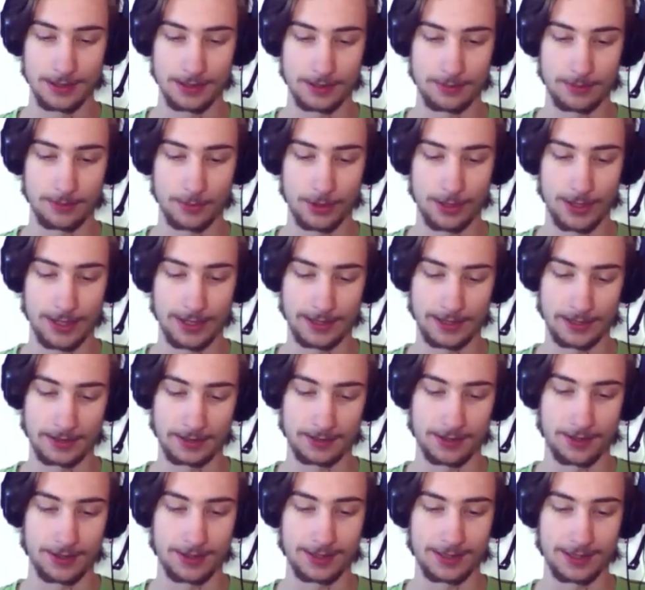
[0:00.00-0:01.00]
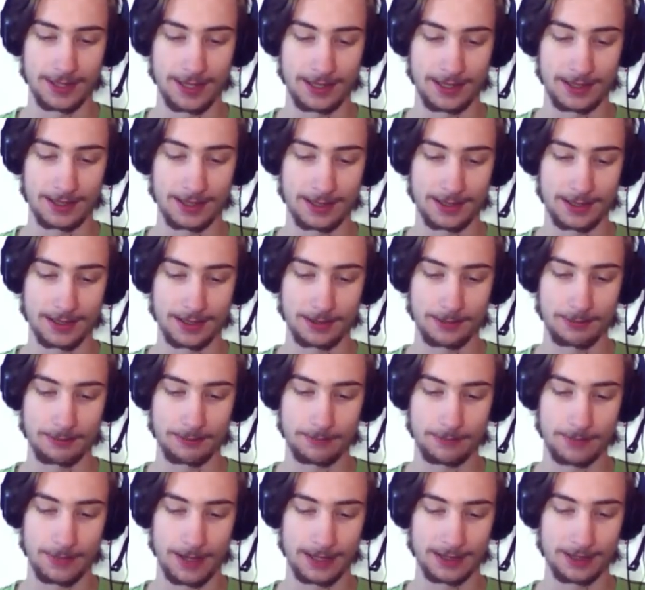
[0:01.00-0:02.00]
Or more like as long as
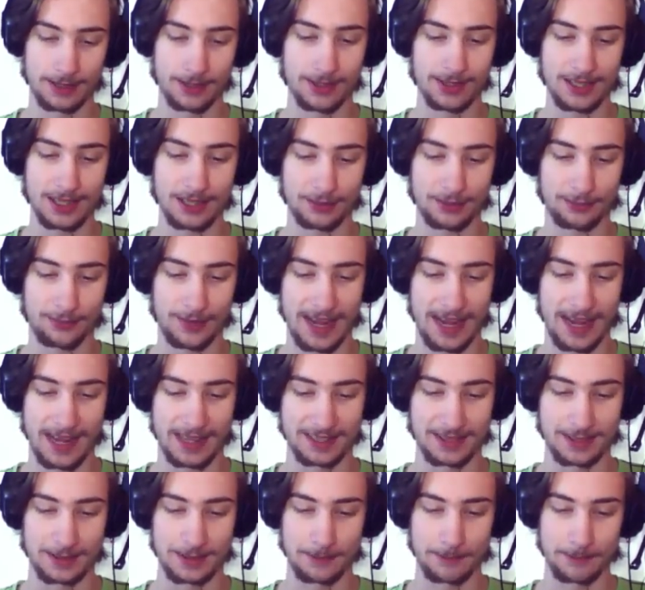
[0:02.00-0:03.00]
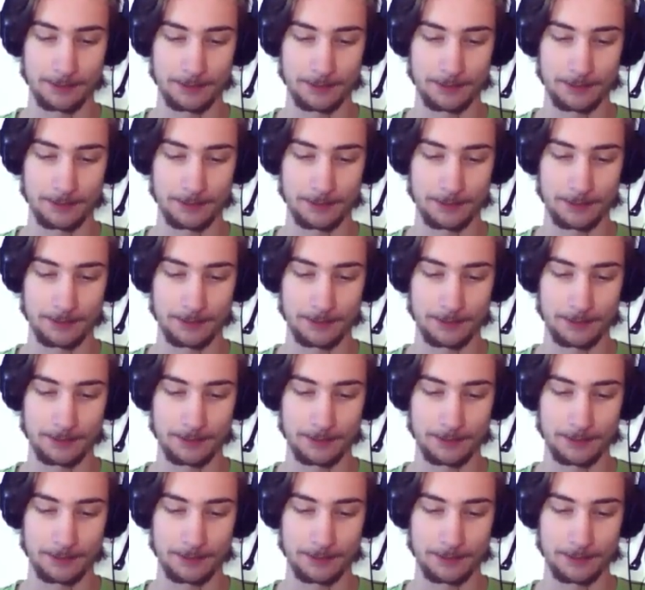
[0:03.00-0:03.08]
it's fast.